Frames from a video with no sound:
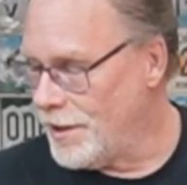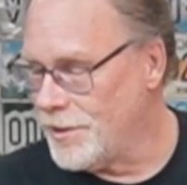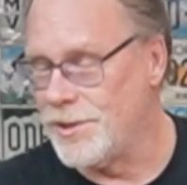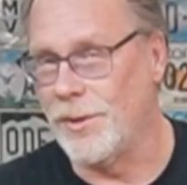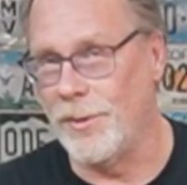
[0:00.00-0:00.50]

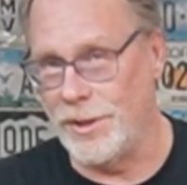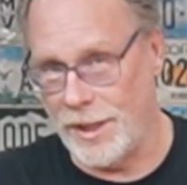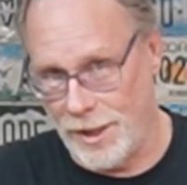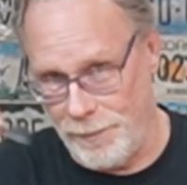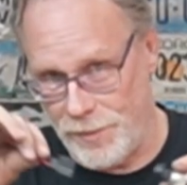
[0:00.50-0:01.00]
So when
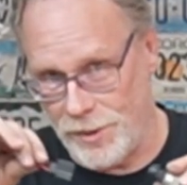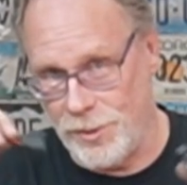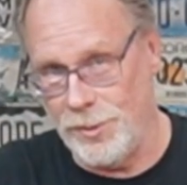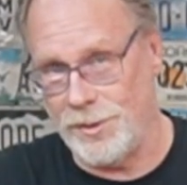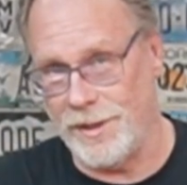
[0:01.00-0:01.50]
you clip the
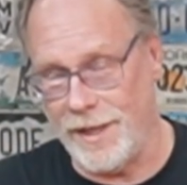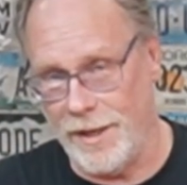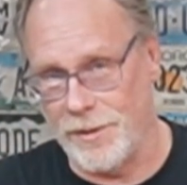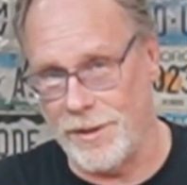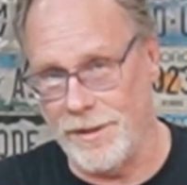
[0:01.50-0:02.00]
two
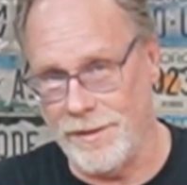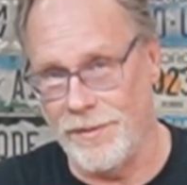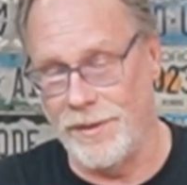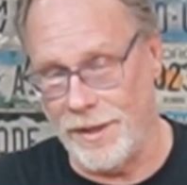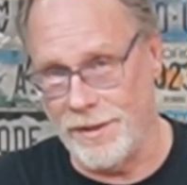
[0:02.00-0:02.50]
together,
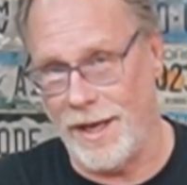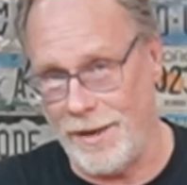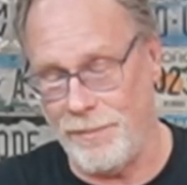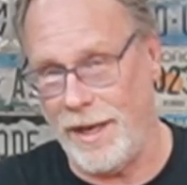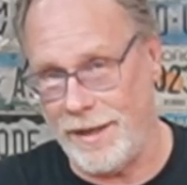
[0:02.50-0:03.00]
they're
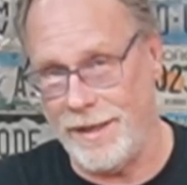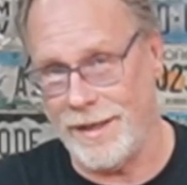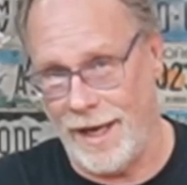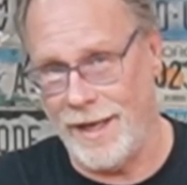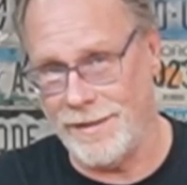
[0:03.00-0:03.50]
not making
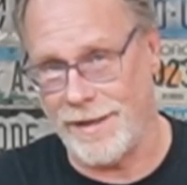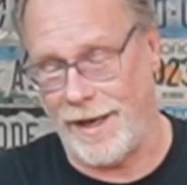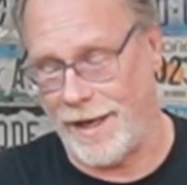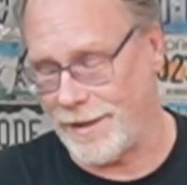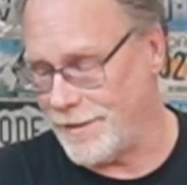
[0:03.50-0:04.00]

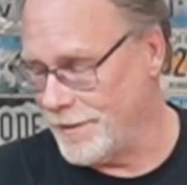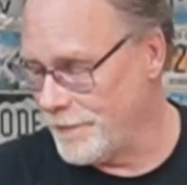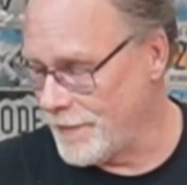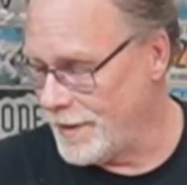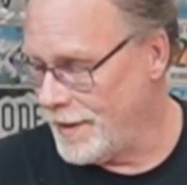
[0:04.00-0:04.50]
contact.
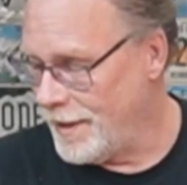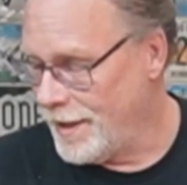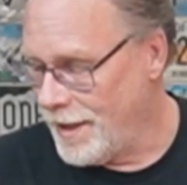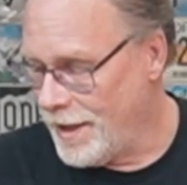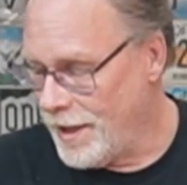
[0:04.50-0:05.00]

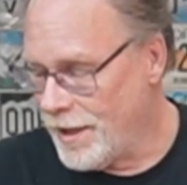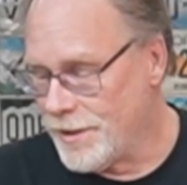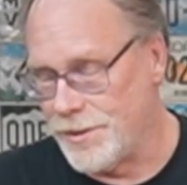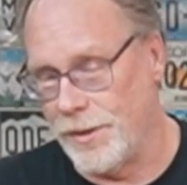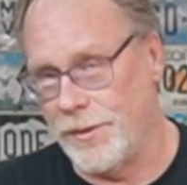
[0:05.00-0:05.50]

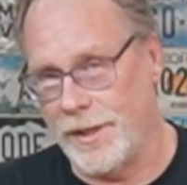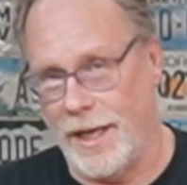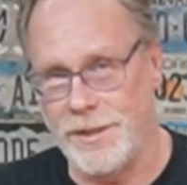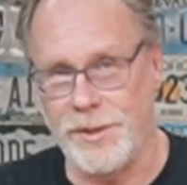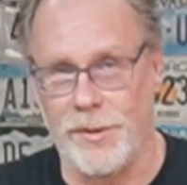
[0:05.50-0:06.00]
So the
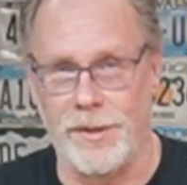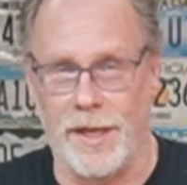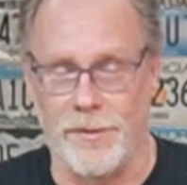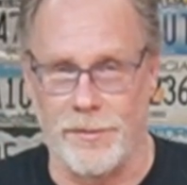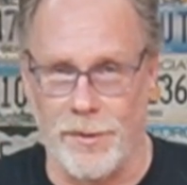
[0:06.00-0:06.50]
guy's going
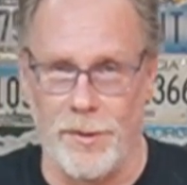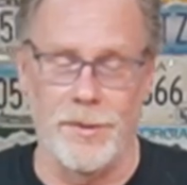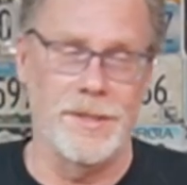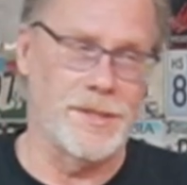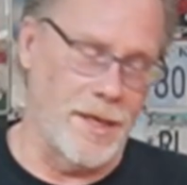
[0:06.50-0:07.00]
down the
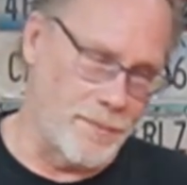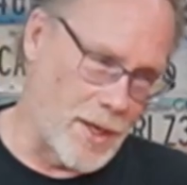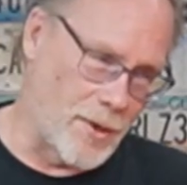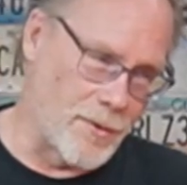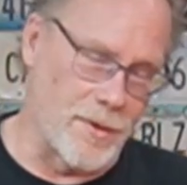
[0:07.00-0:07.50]
road, he's got
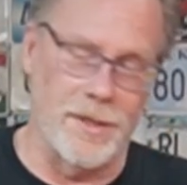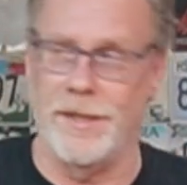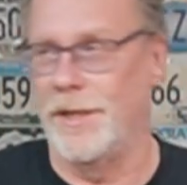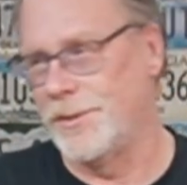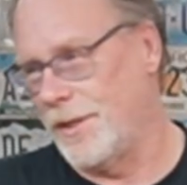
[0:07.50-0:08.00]
power,
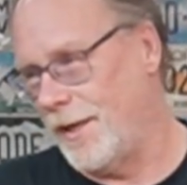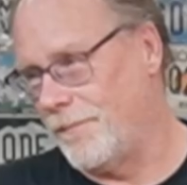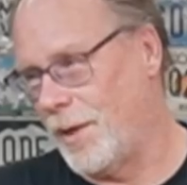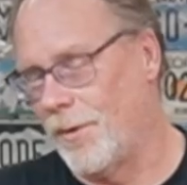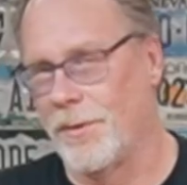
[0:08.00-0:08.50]
he doesn't
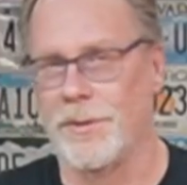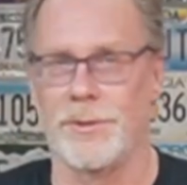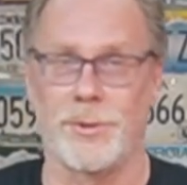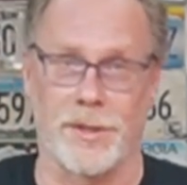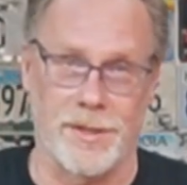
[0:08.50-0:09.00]
have power,
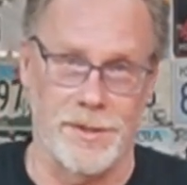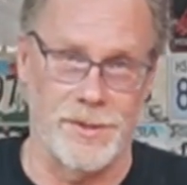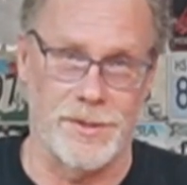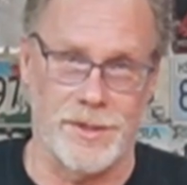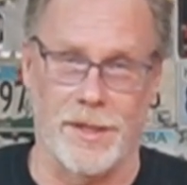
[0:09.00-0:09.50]
the truck
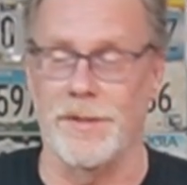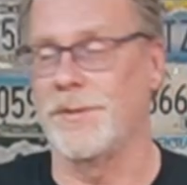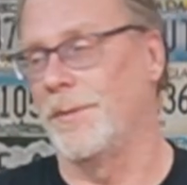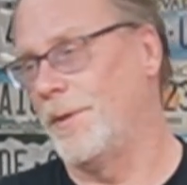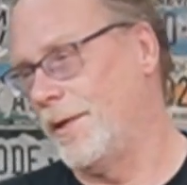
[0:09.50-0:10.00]
doesn't start,
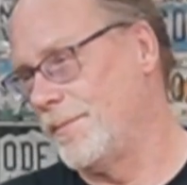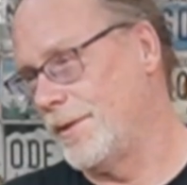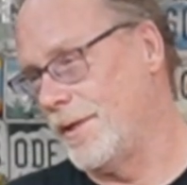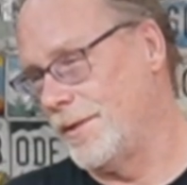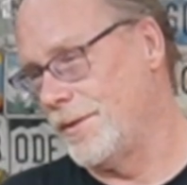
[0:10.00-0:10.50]
sometimes
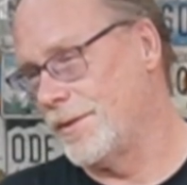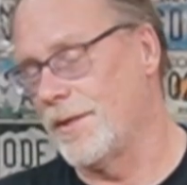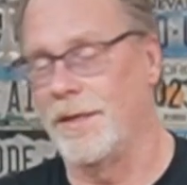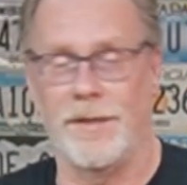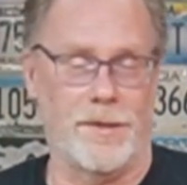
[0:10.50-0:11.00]
it doesn't
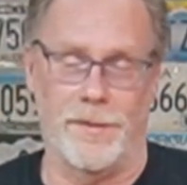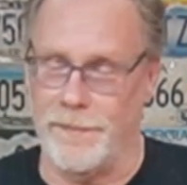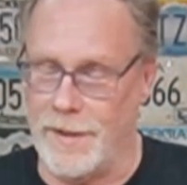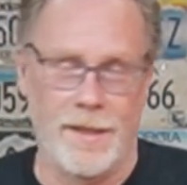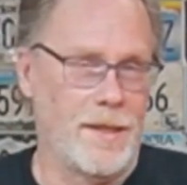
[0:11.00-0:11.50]
start, you know,
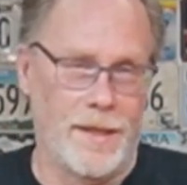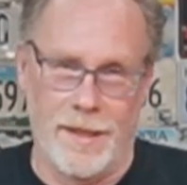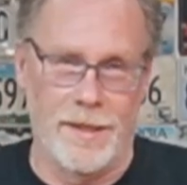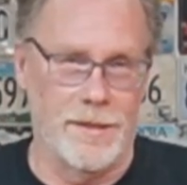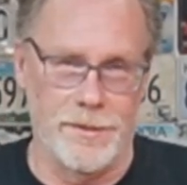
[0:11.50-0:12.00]

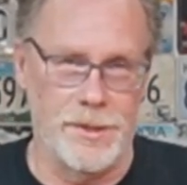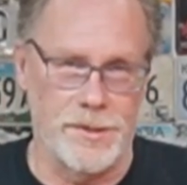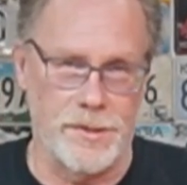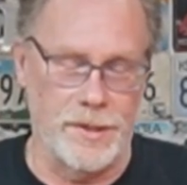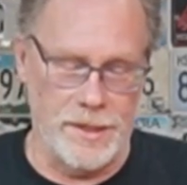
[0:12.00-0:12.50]

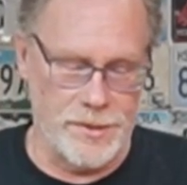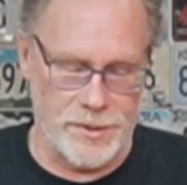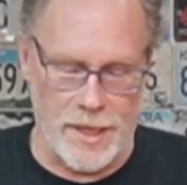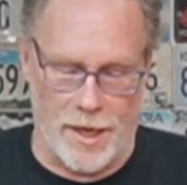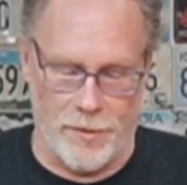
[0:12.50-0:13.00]
just
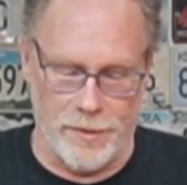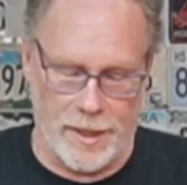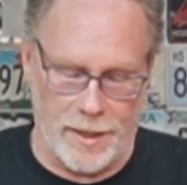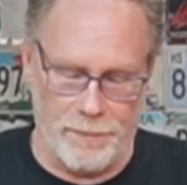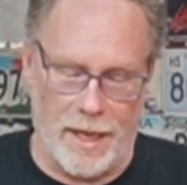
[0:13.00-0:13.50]
leads down
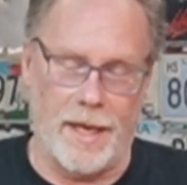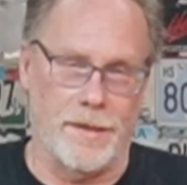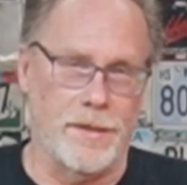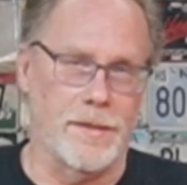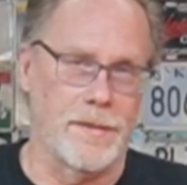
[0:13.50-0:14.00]
a
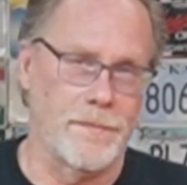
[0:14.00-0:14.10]
bad